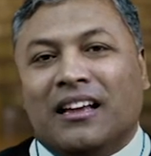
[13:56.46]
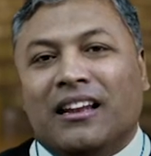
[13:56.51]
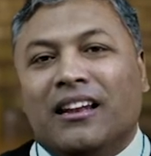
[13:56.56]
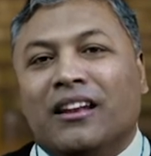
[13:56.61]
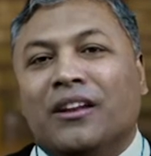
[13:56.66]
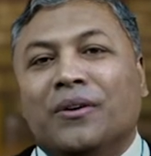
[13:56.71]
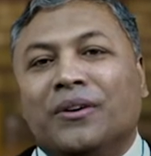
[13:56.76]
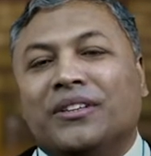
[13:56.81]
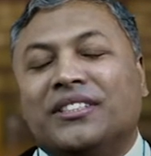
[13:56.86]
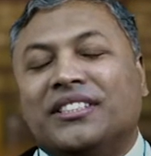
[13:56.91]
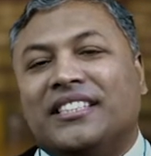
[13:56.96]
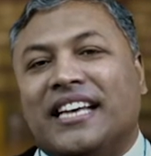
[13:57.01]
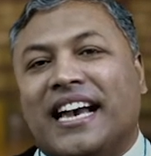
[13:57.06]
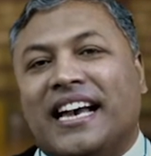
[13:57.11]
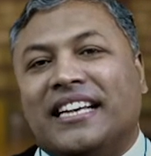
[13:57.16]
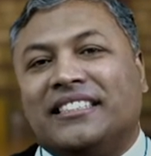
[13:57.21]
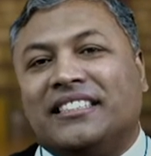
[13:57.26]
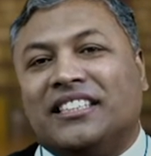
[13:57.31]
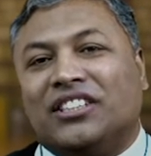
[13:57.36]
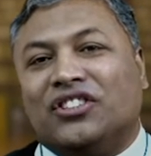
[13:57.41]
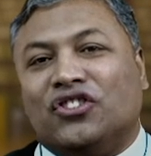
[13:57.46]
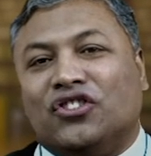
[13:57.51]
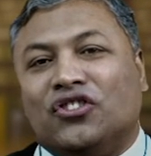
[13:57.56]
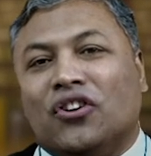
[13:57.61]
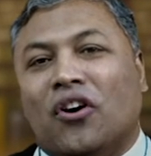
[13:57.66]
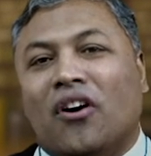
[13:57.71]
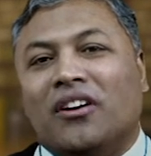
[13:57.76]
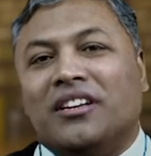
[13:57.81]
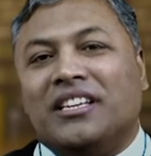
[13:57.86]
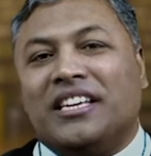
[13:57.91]
Luke says that
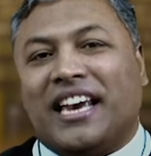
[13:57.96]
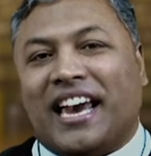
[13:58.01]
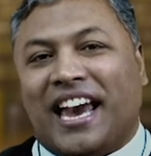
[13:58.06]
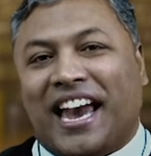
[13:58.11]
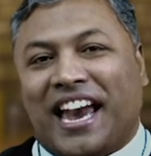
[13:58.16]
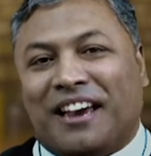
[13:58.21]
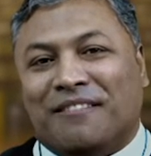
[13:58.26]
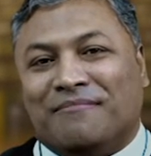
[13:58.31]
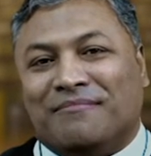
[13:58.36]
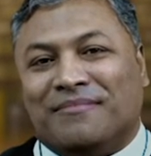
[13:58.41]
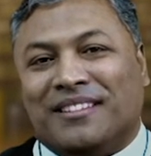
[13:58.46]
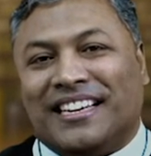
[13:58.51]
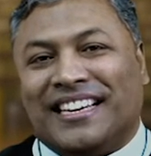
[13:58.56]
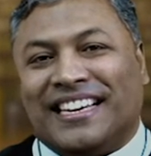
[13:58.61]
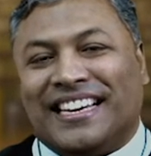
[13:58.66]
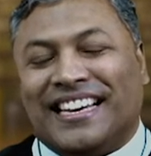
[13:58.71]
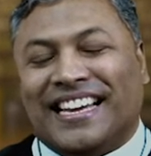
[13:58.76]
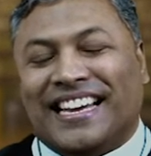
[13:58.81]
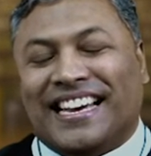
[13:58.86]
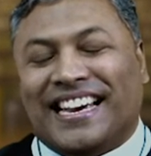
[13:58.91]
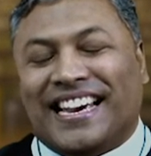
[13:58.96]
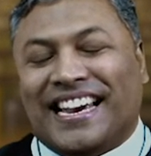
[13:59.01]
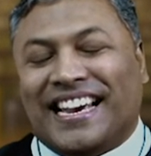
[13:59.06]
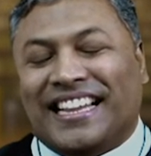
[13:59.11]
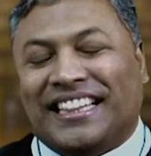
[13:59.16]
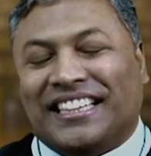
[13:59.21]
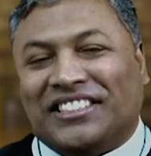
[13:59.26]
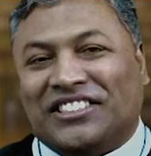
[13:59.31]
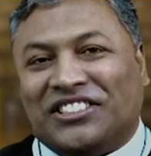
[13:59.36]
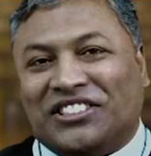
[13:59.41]
John came in
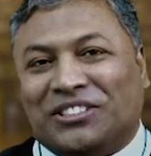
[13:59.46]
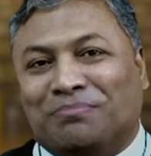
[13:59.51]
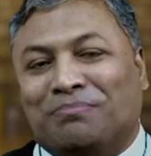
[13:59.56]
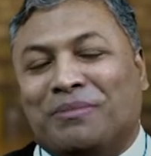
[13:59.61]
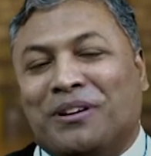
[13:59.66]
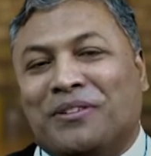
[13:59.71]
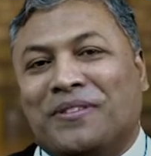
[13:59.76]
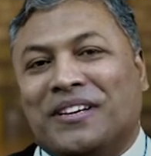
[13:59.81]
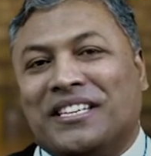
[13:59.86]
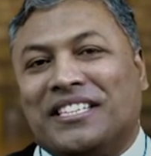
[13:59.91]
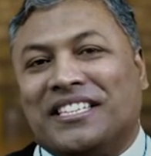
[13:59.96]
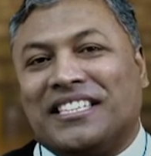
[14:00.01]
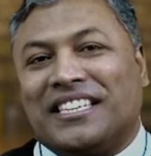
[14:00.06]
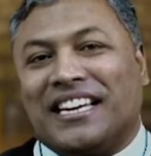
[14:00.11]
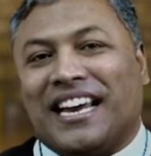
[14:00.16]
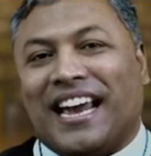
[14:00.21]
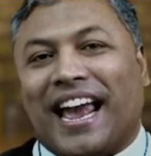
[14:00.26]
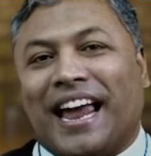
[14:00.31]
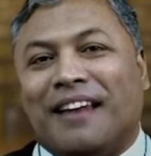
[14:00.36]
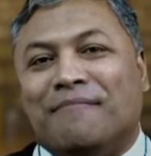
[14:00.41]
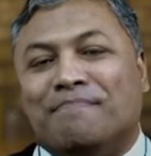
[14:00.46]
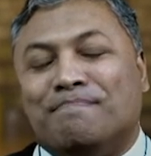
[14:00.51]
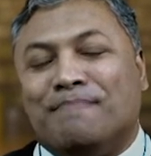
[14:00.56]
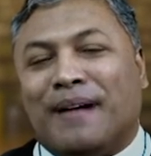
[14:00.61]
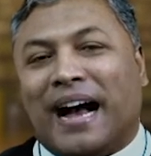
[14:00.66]
the spirit and